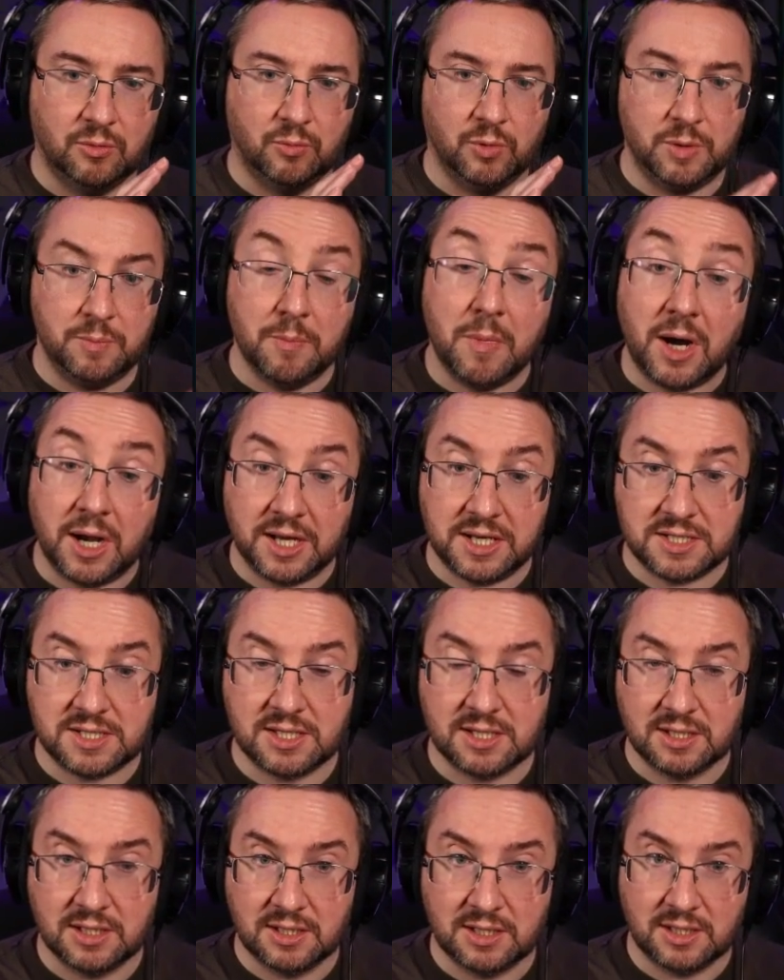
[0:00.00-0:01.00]
we
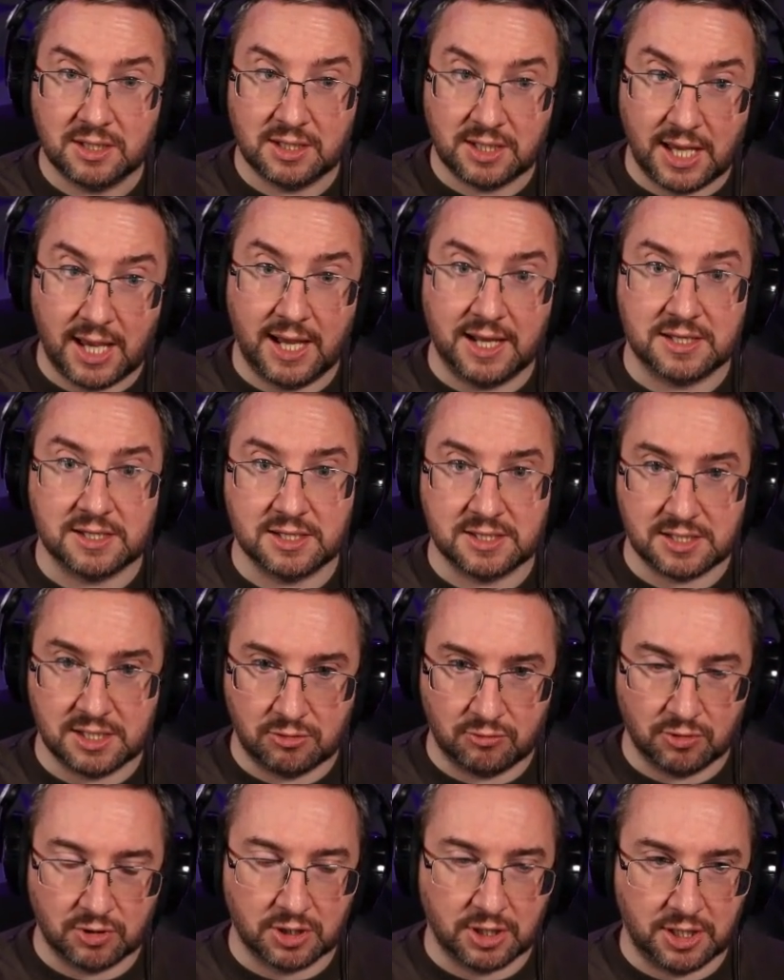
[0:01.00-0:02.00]
might get a
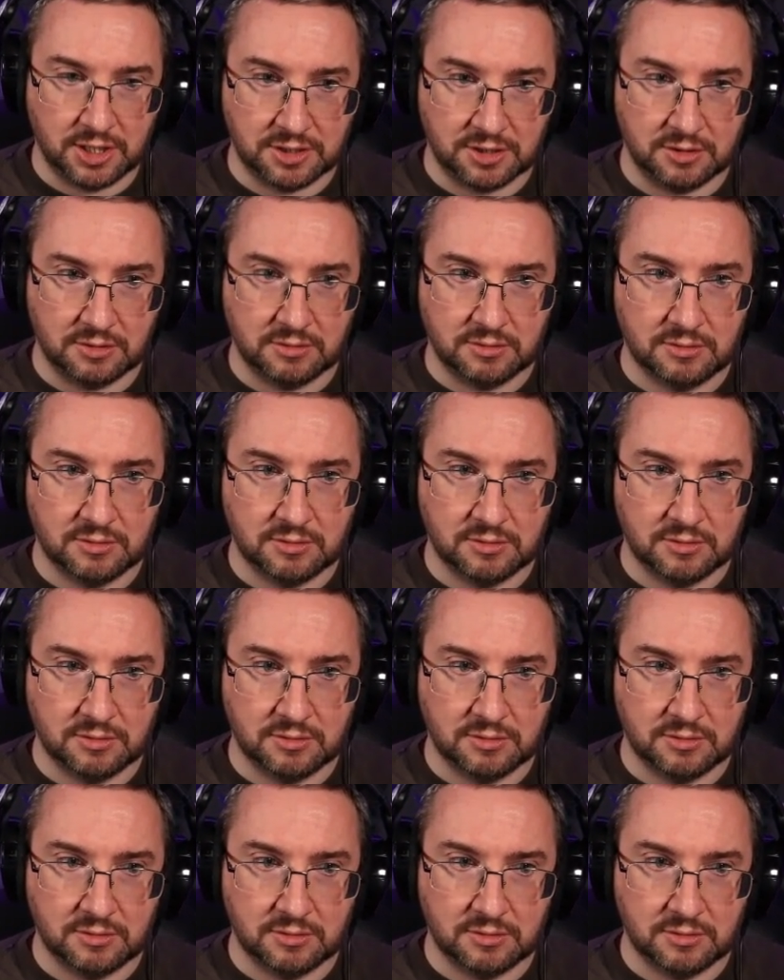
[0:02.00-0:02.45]
secret garden.